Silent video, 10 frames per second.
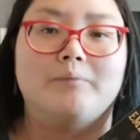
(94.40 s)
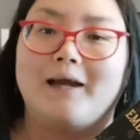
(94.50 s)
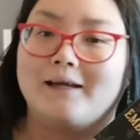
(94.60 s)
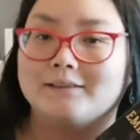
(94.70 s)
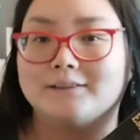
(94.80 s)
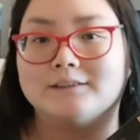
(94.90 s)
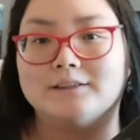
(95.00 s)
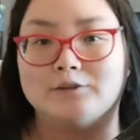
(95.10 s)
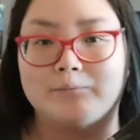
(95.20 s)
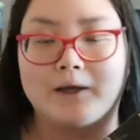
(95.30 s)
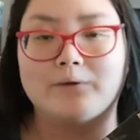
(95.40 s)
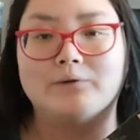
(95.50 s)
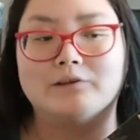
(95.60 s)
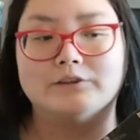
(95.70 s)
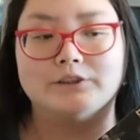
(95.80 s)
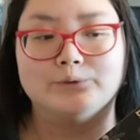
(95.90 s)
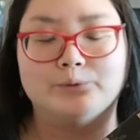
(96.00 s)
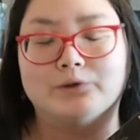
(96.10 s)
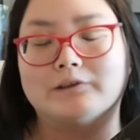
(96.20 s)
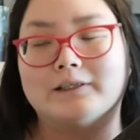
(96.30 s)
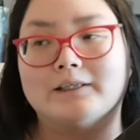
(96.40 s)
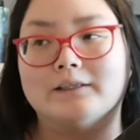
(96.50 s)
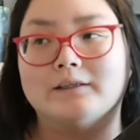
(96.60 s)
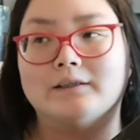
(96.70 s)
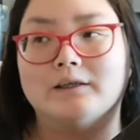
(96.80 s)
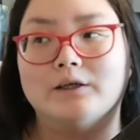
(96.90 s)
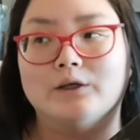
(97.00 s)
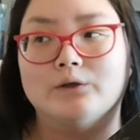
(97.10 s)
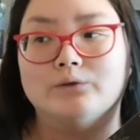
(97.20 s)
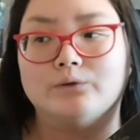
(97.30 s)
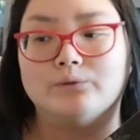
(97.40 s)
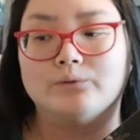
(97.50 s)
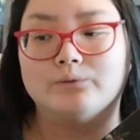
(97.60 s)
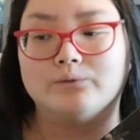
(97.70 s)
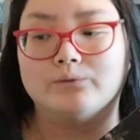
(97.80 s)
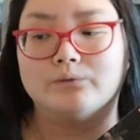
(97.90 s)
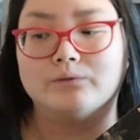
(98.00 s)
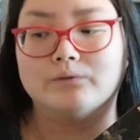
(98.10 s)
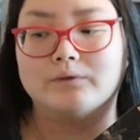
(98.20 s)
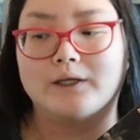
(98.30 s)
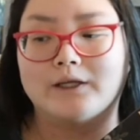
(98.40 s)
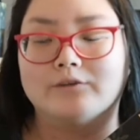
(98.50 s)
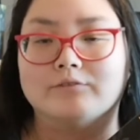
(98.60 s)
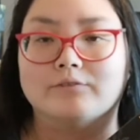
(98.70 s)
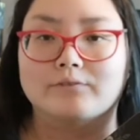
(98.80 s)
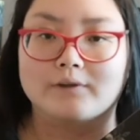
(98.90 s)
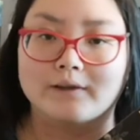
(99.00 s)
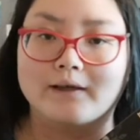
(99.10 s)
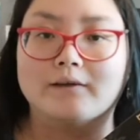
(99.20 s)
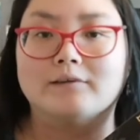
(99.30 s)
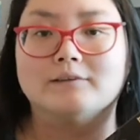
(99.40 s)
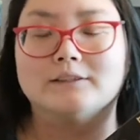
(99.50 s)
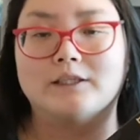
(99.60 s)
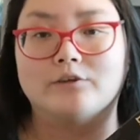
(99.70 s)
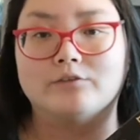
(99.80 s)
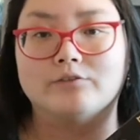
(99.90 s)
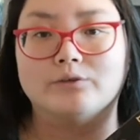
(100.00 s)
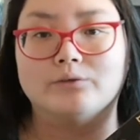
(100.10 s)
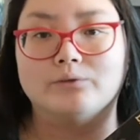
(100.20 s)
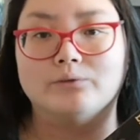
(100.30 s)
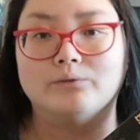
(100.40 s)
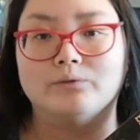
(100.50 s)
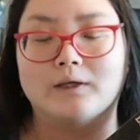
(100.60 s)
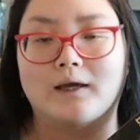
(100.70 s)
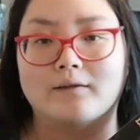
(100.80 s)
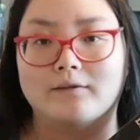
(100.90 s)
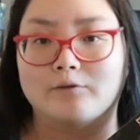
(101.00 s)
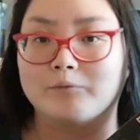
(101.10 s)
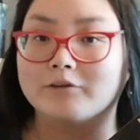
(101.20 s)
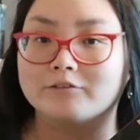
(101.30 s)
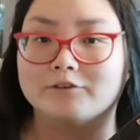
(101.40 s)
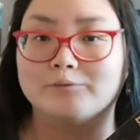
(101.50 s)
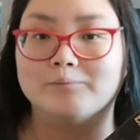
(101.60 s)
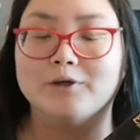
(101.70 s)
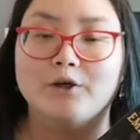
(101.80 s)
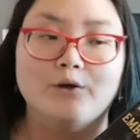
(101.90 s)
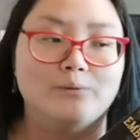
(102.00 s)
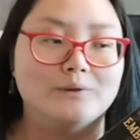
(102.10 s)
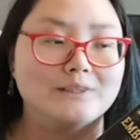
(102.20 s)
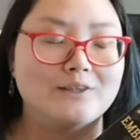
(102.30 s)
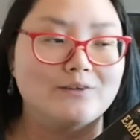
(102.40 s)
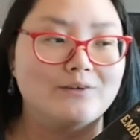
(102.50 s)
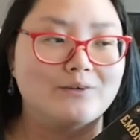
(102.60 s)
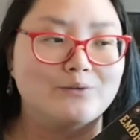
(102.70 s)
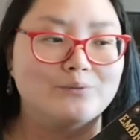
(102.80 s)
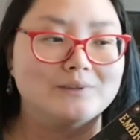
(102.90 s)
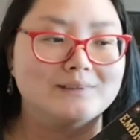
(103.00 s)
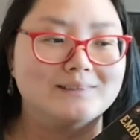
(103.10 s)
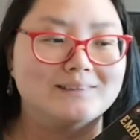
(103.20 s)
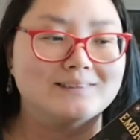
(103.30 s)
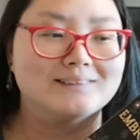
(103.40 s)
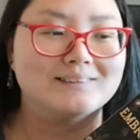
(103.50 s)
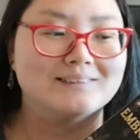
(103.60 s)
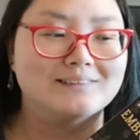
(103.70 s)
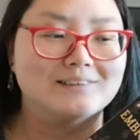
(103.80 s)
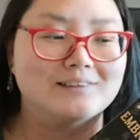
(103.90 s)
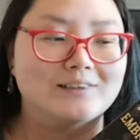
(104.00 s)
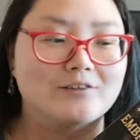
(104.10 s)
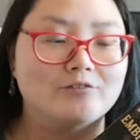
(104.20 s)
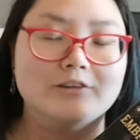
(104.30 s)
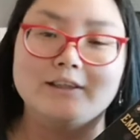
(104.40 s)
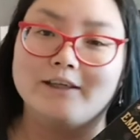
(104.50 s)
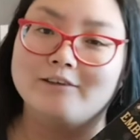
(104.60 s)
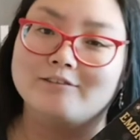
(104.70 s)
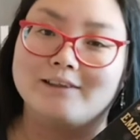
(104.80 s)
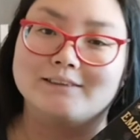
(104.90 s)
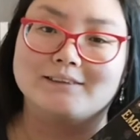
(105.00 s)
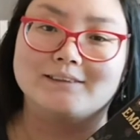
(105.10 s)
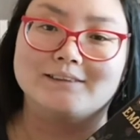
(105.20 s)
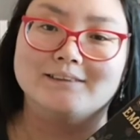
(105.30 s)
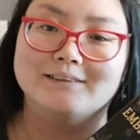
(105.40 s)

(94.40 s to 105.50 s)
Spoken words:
passion and power, she wore it to kind of link herself to Catholic martyrdom, which I thought was really interesting.